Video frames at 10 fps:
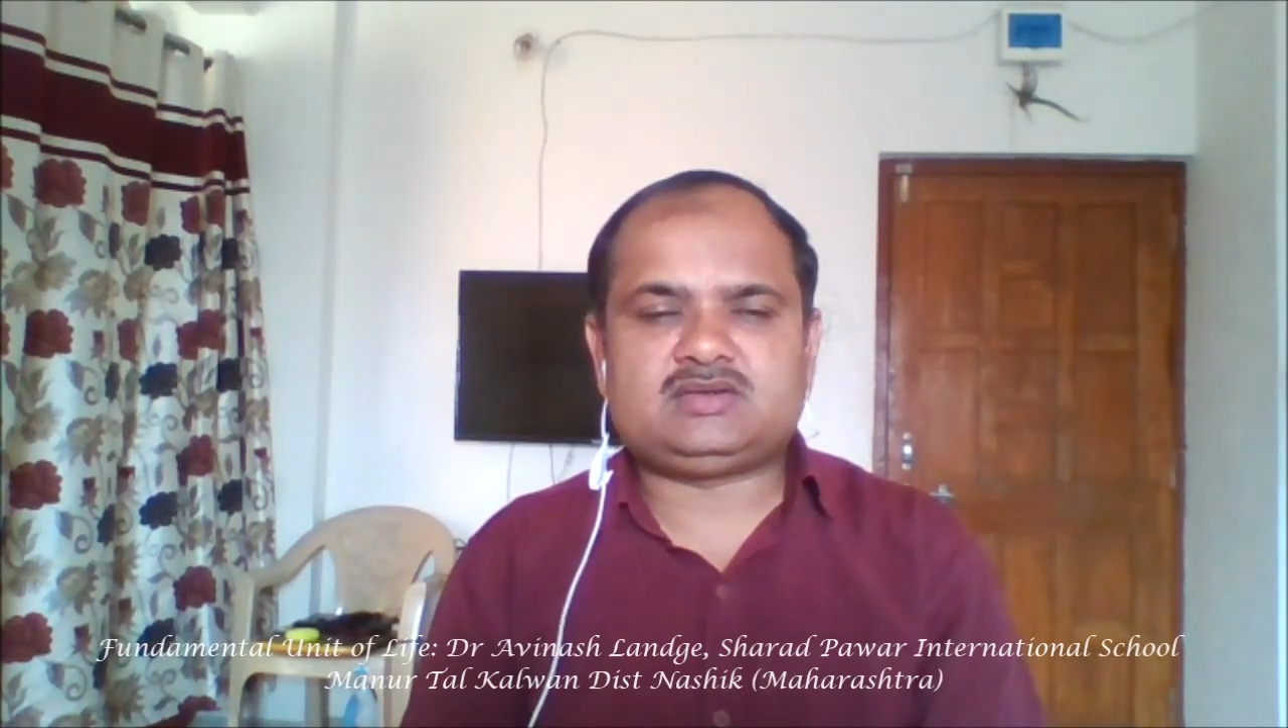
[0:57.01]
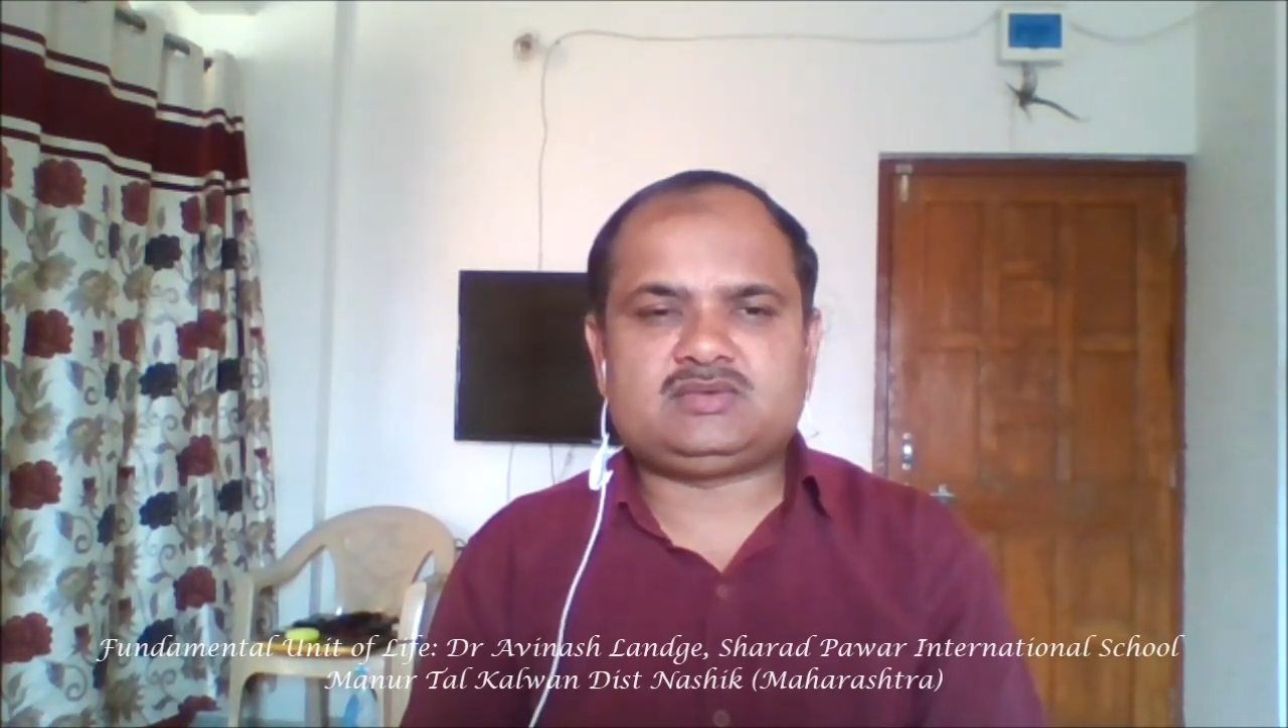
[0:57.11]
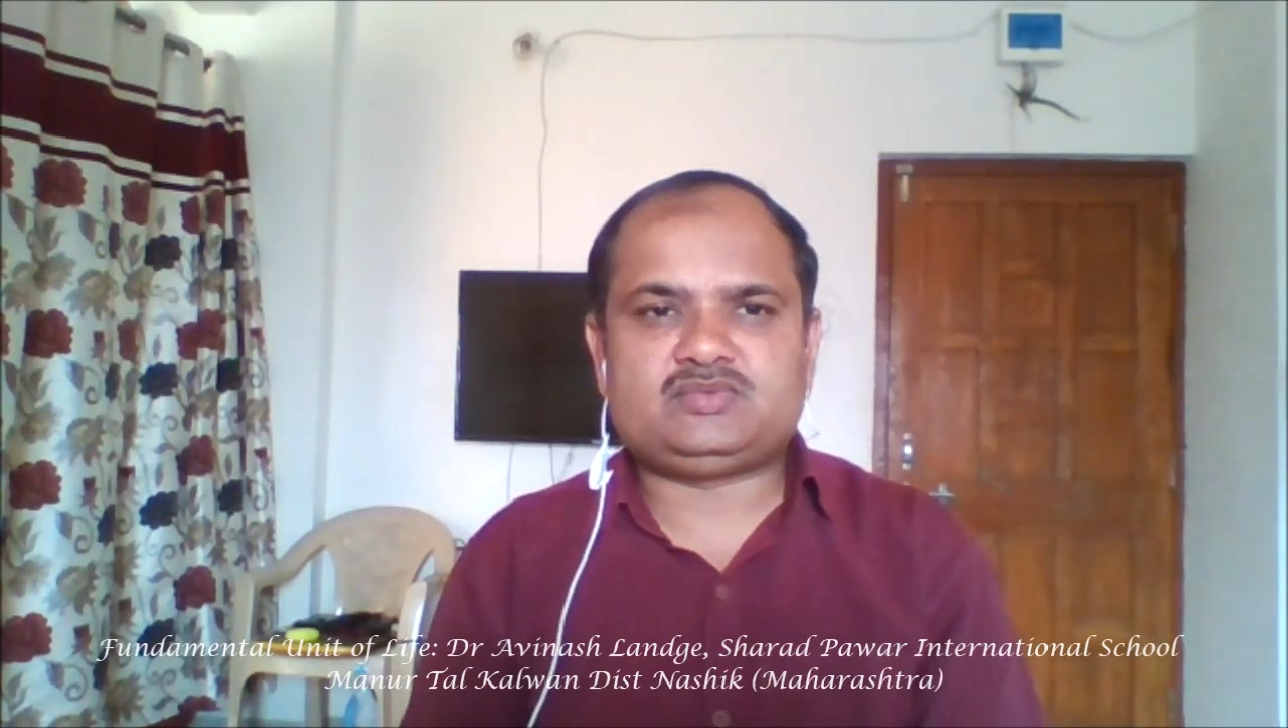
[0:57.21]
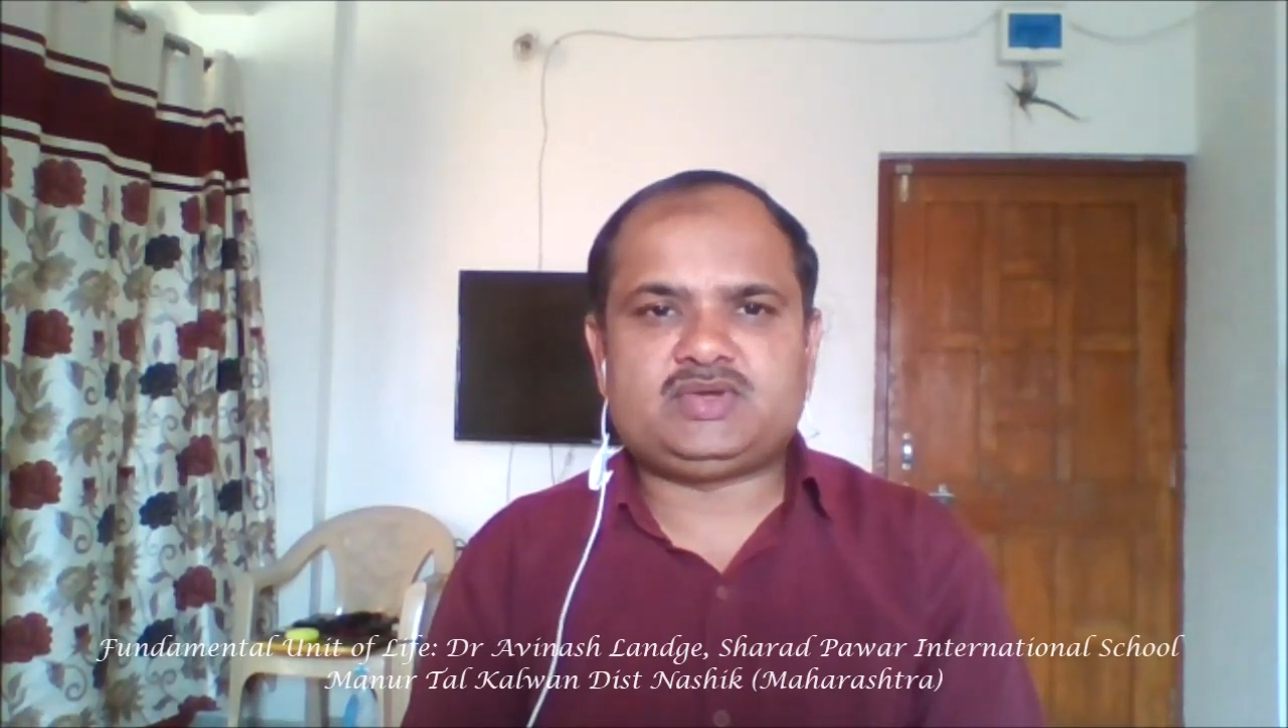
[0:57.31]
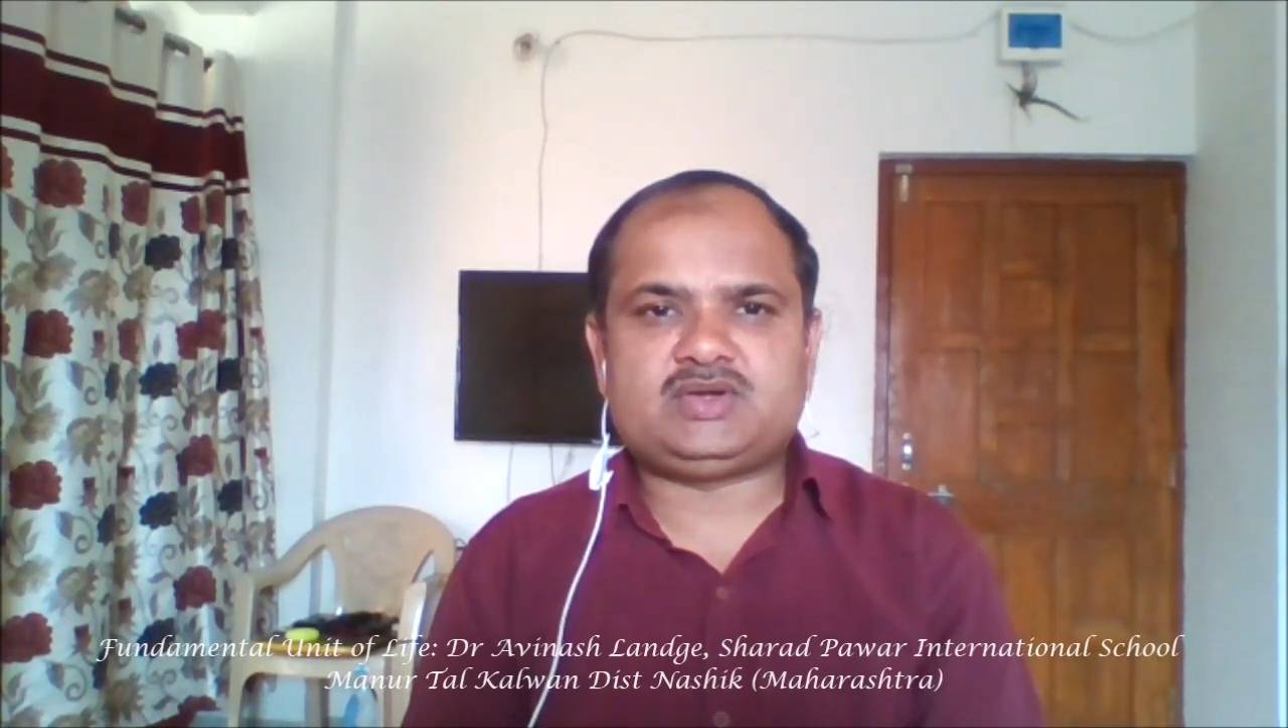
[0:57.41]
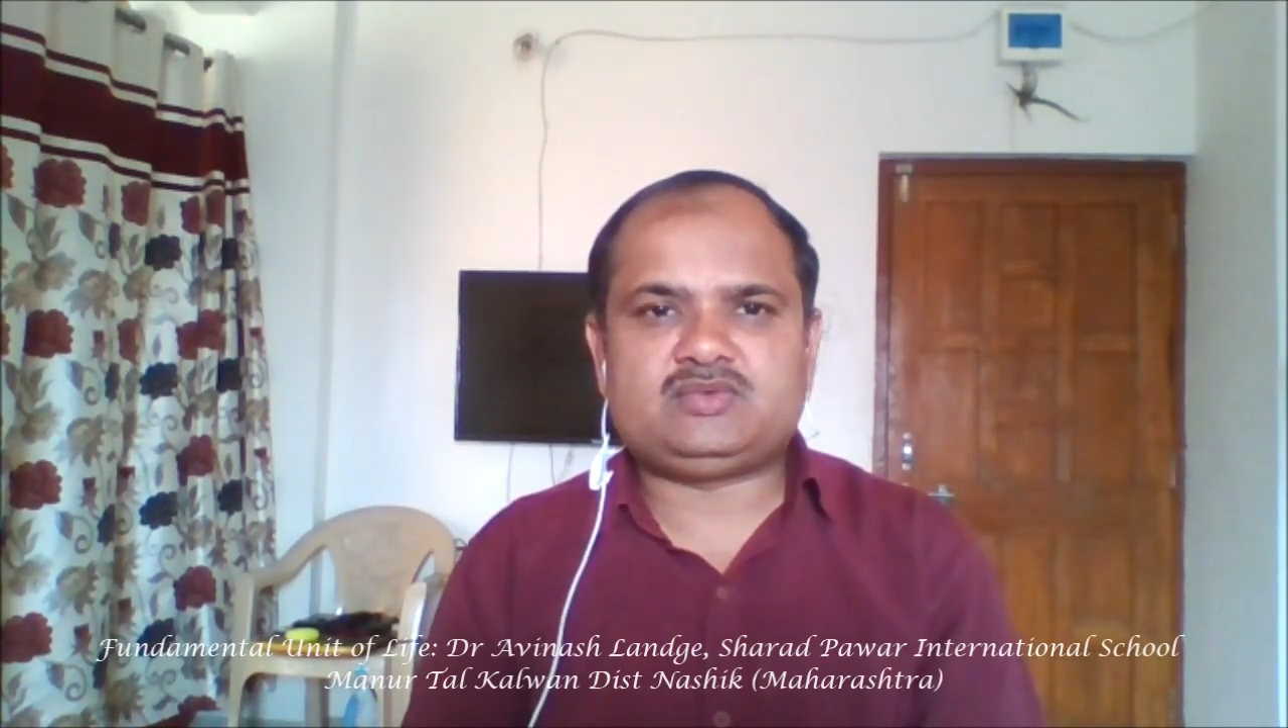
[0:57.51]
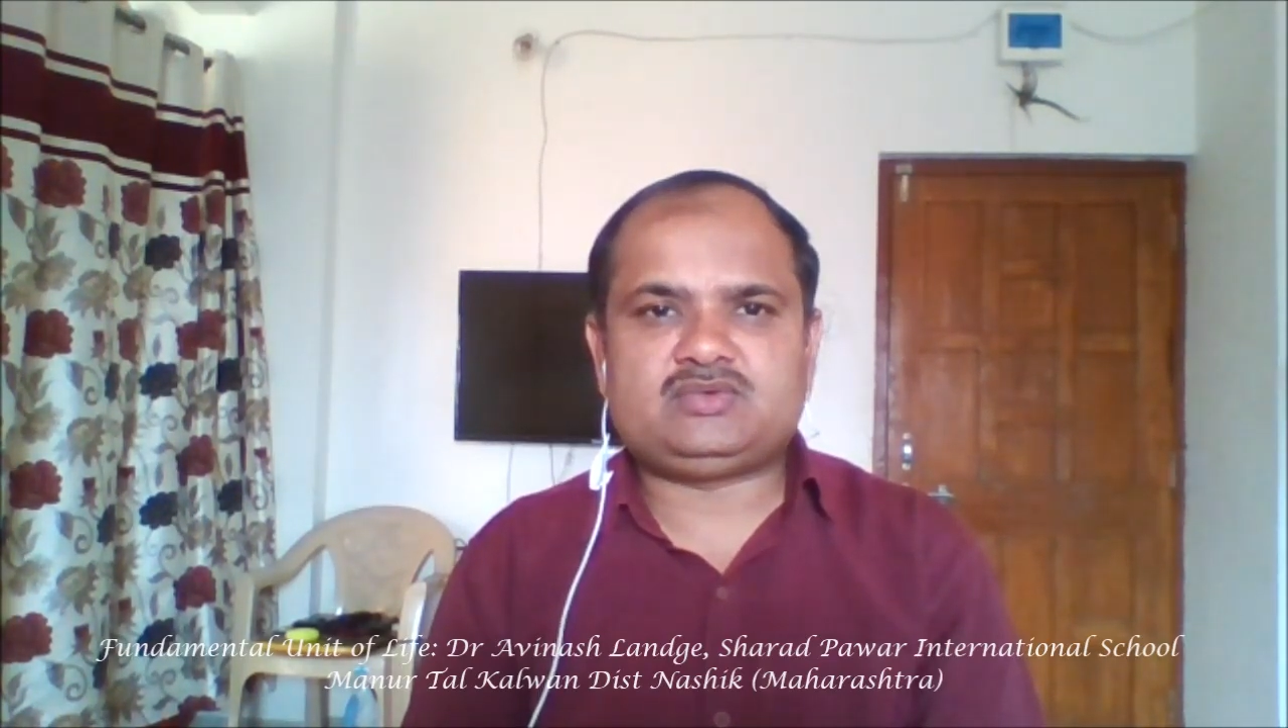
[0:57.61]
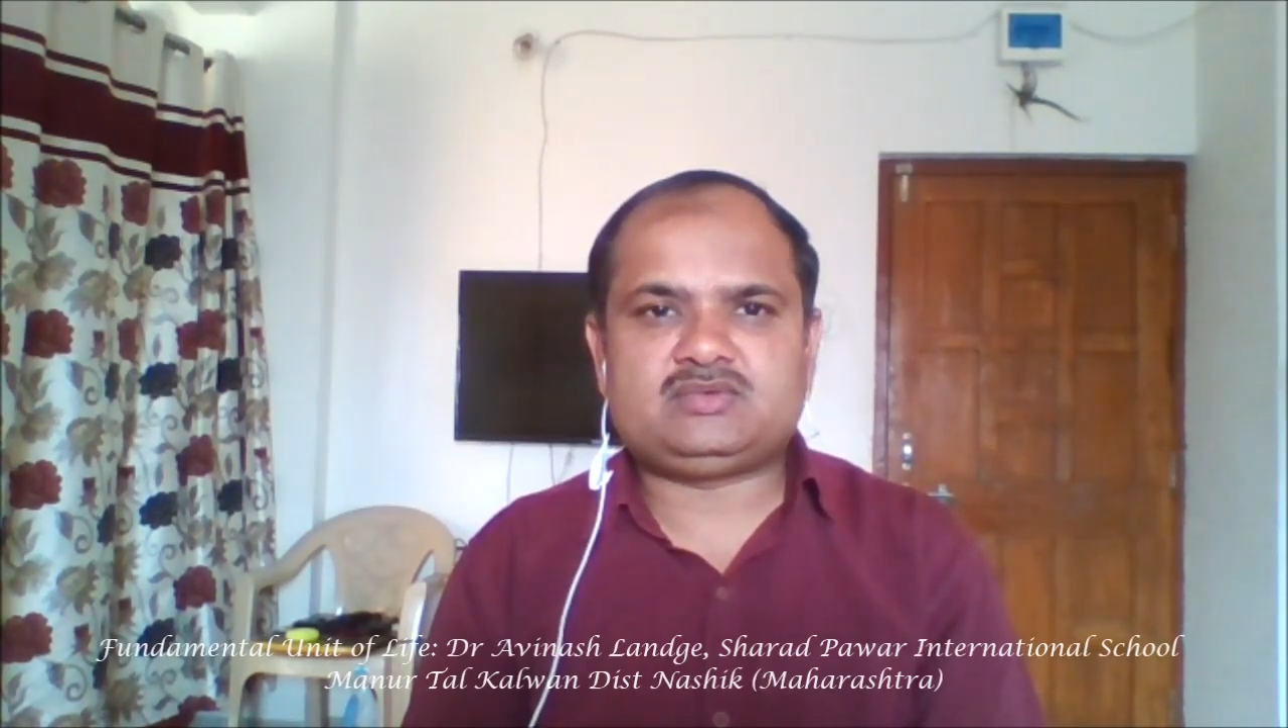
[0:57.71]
we have